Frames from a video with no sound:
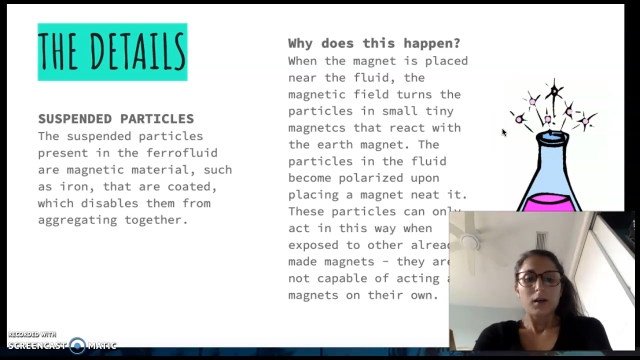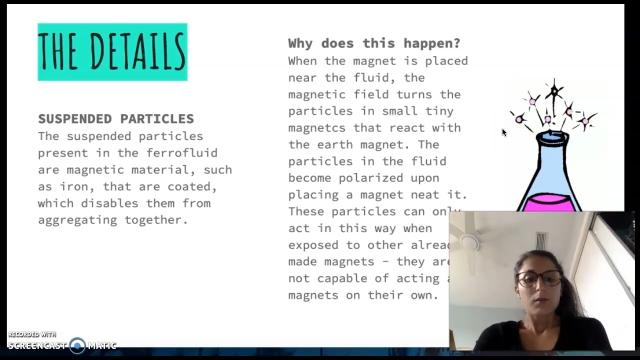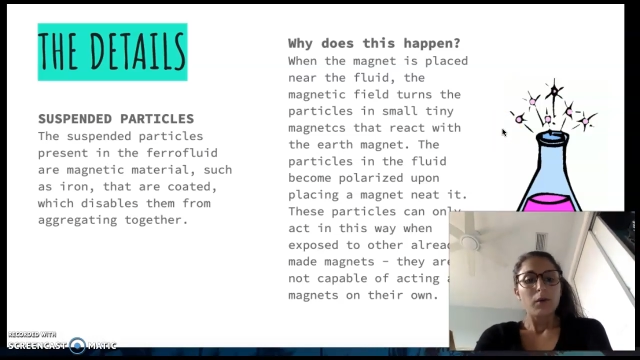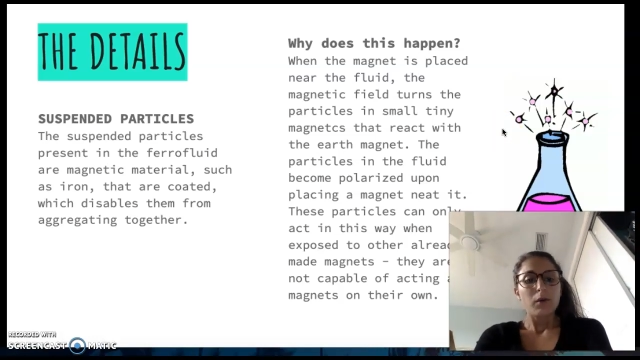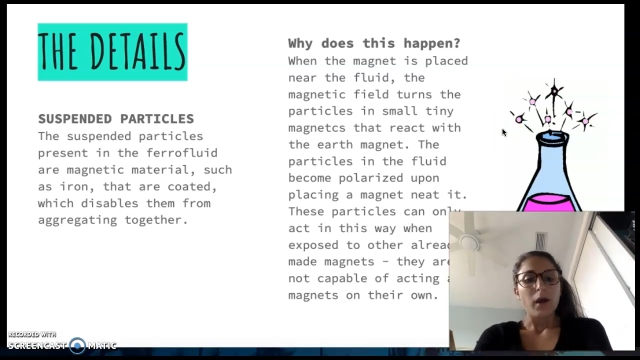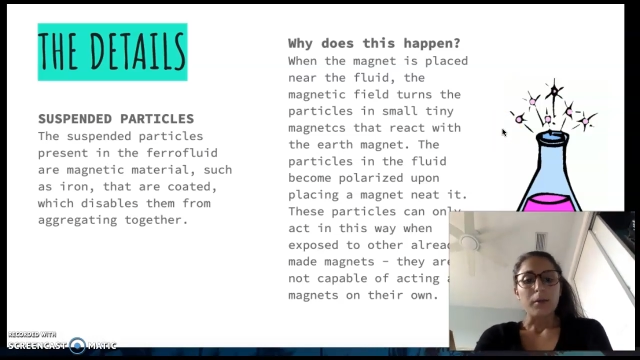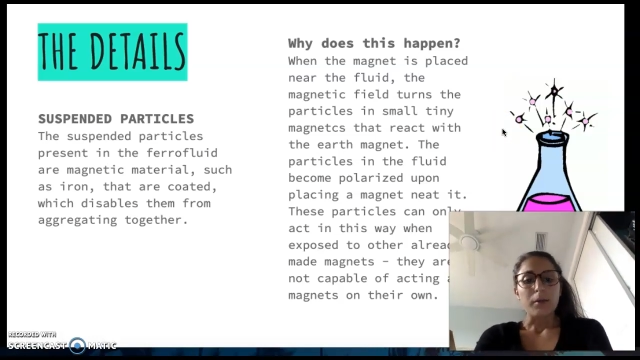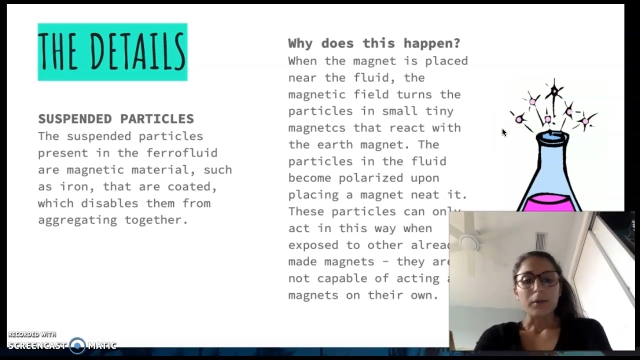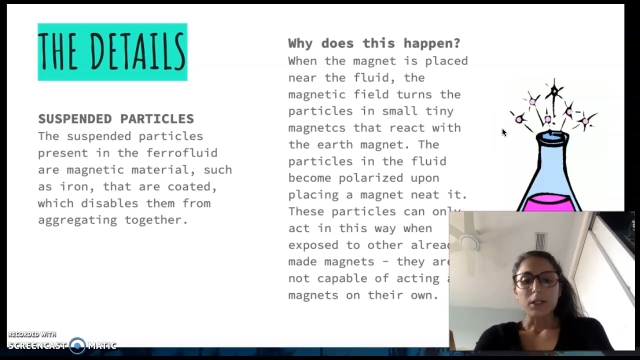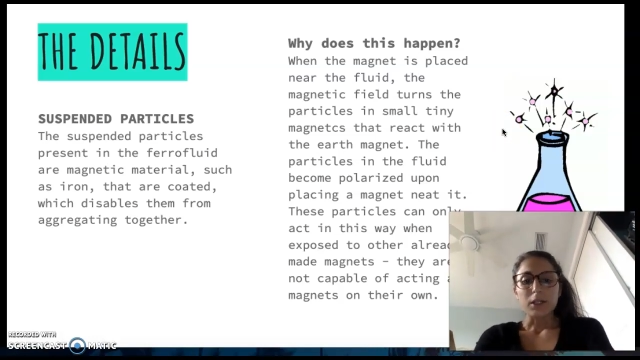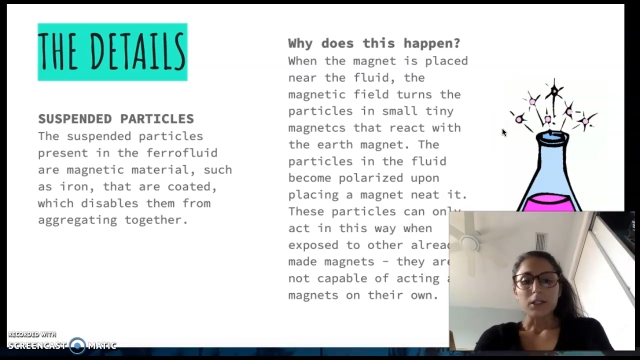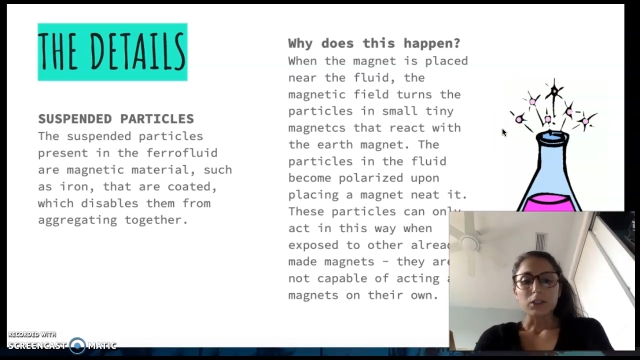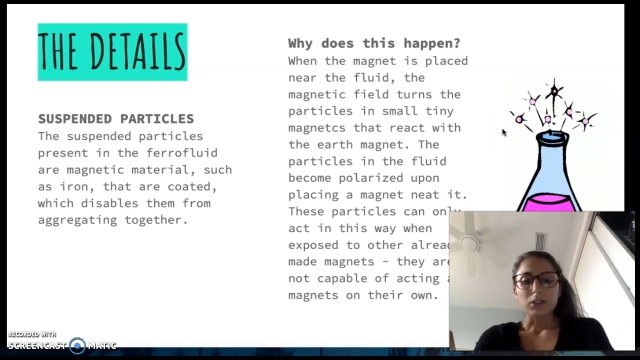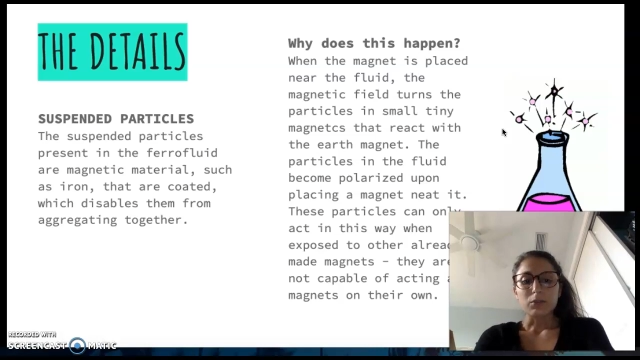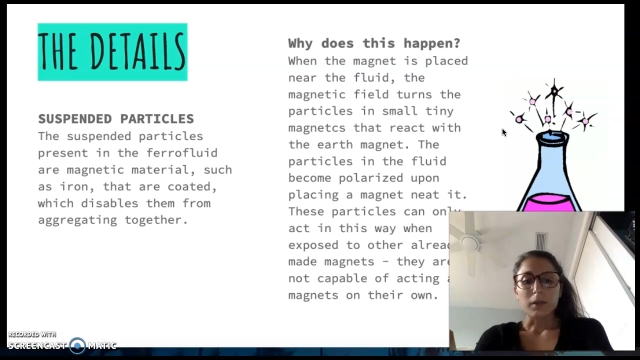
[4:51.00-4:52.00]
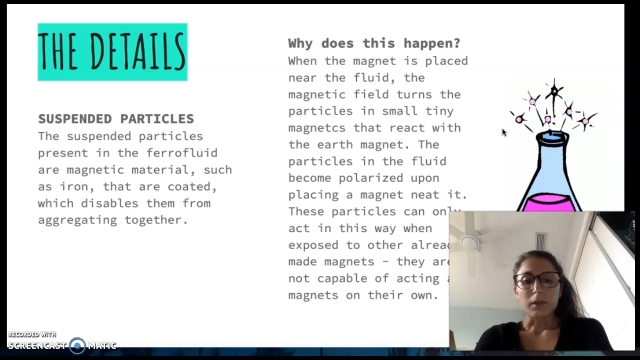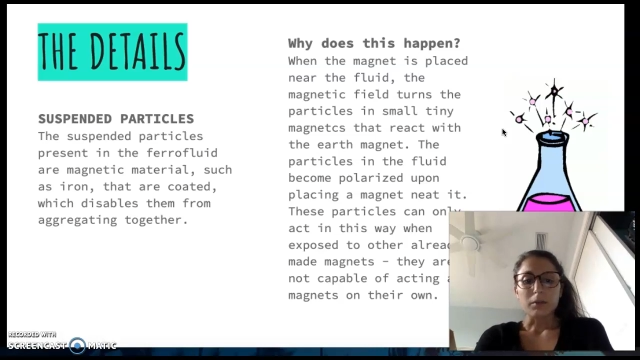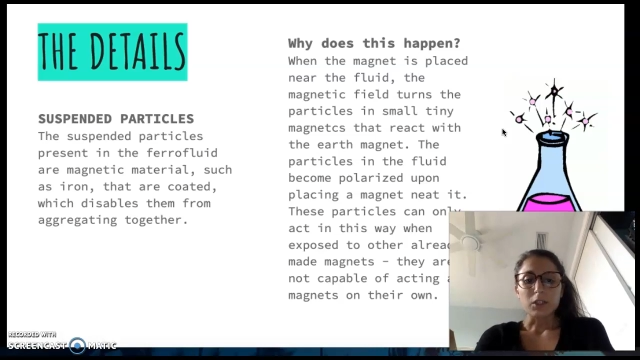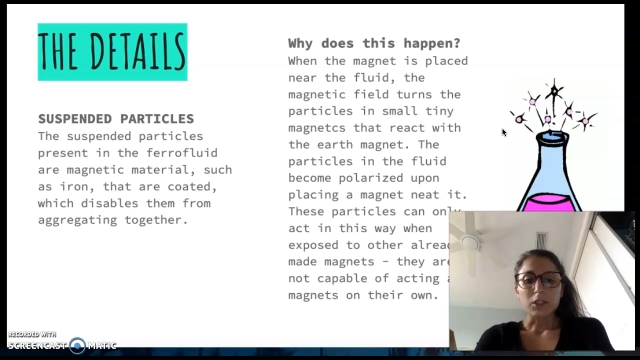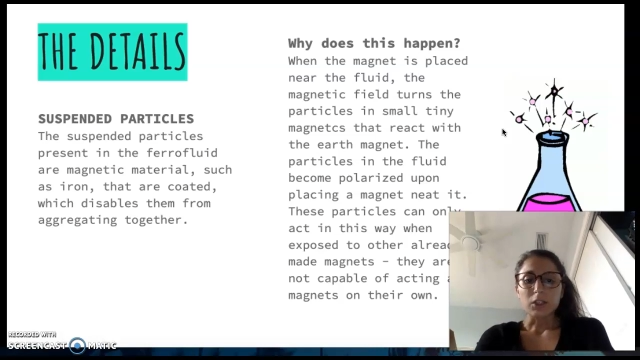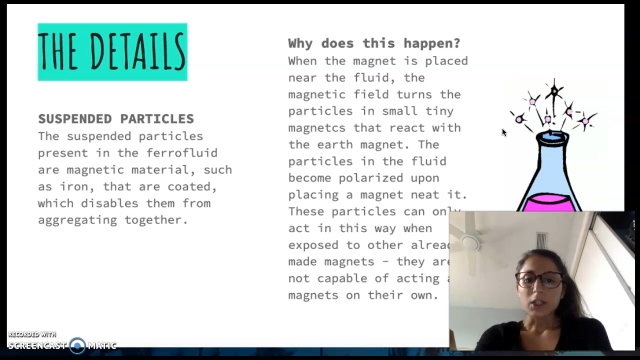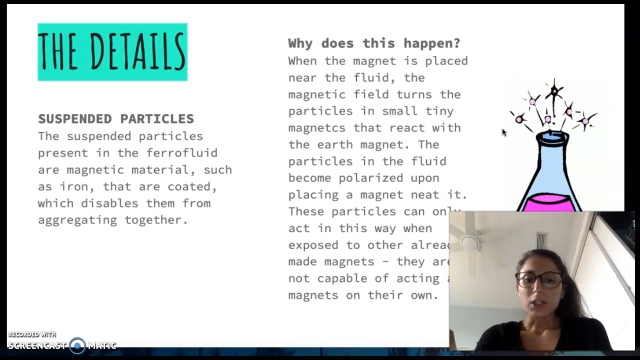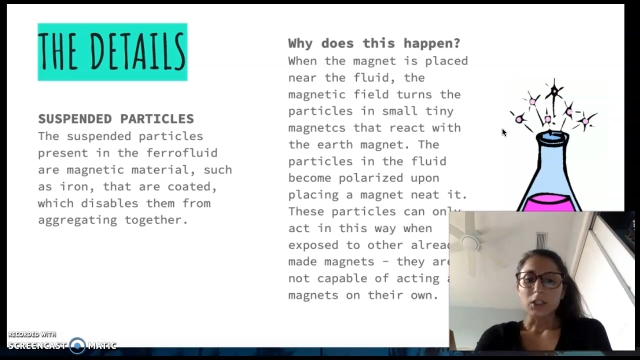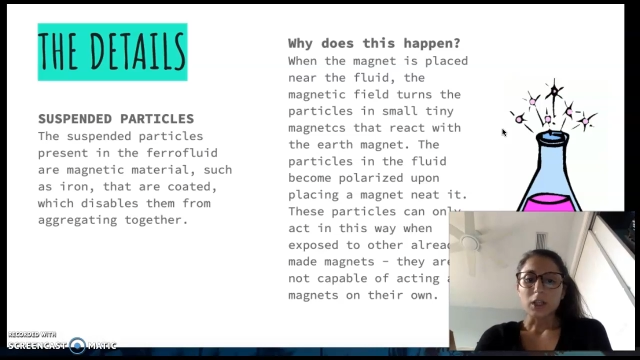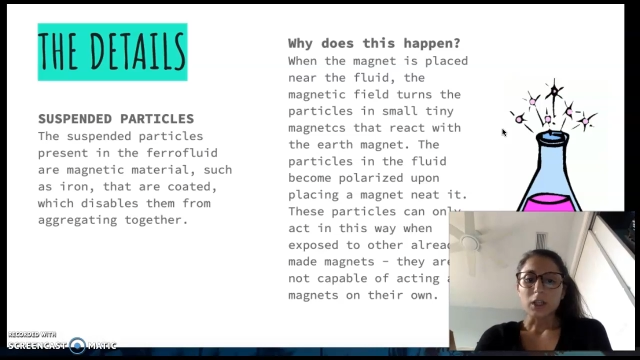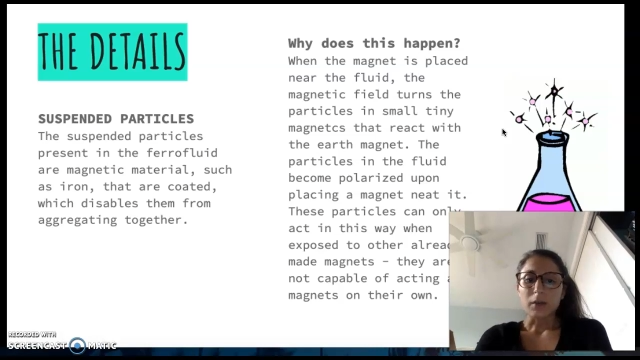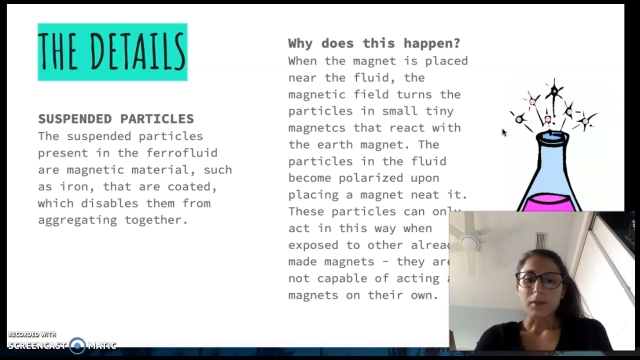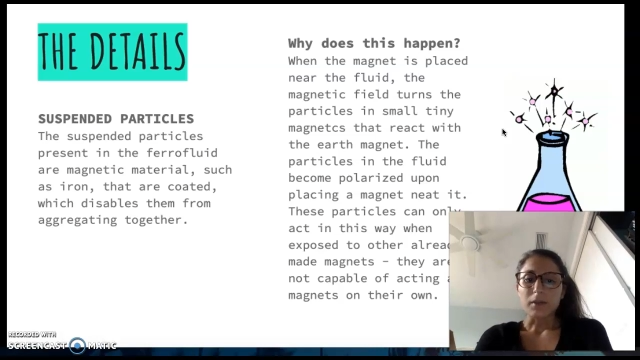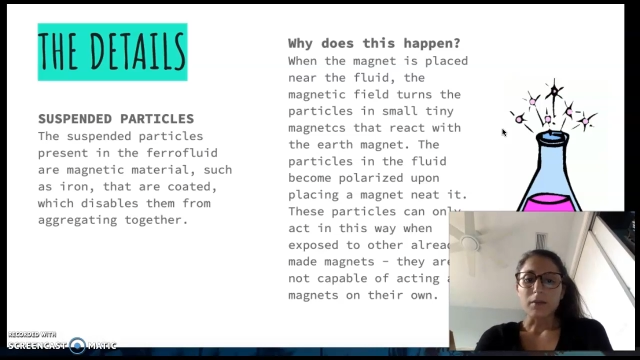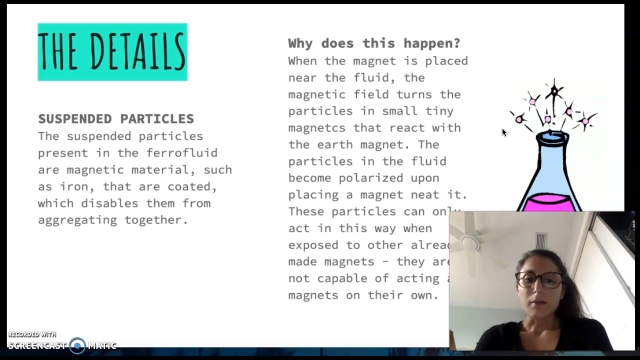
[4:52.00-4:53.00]
properties, or maybe change
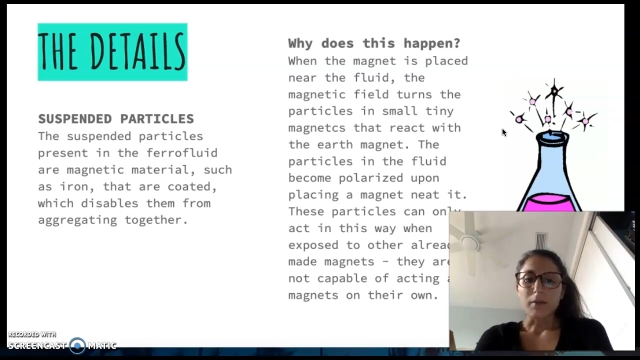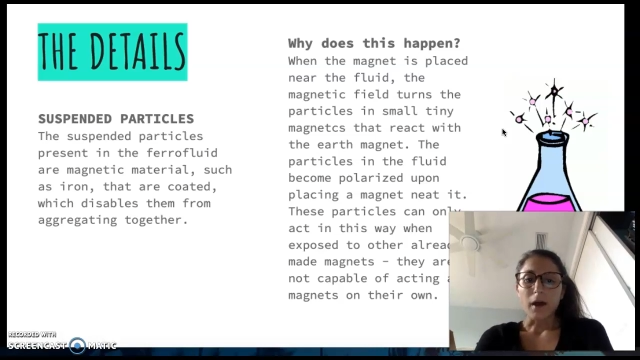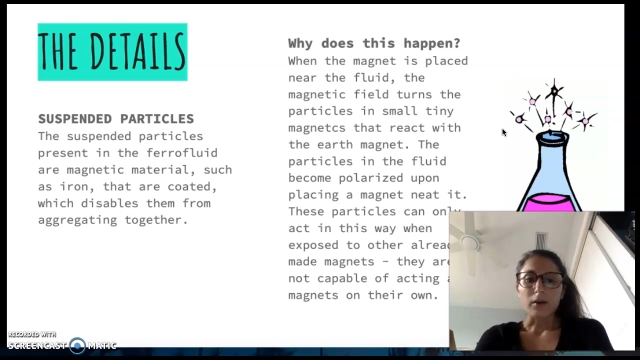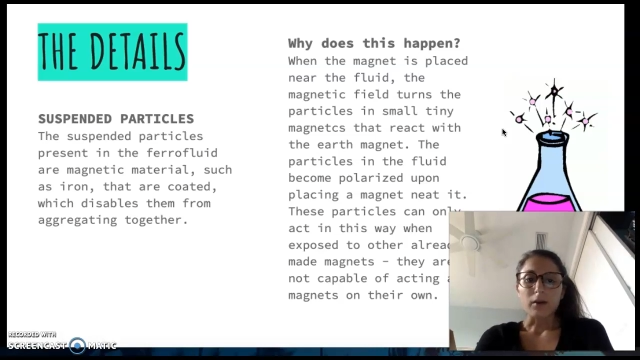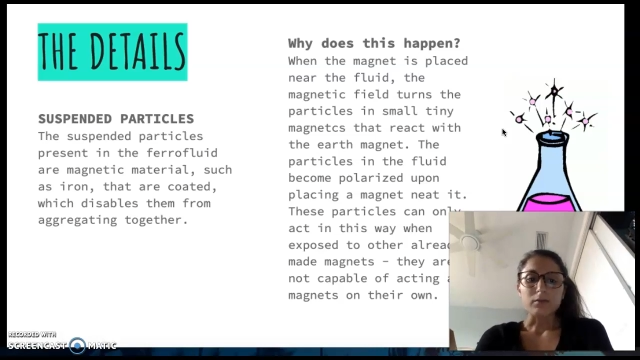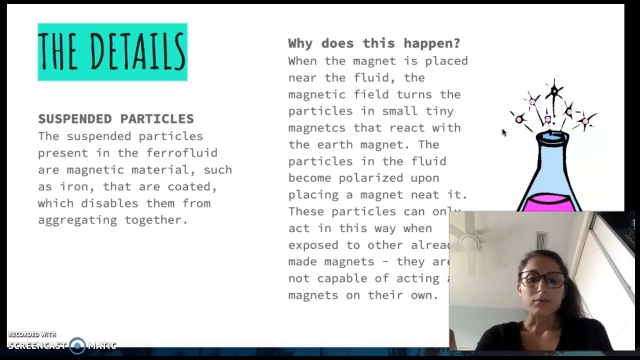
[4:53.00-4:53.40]
up the amount